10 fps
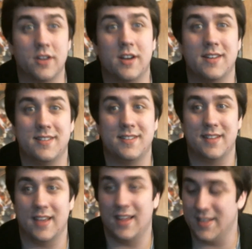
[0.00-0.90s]
it!
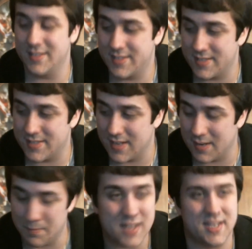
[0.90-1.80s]
It is an
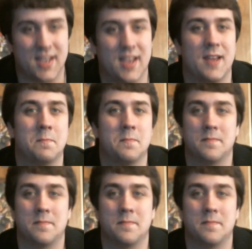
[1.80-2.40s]
amazing game.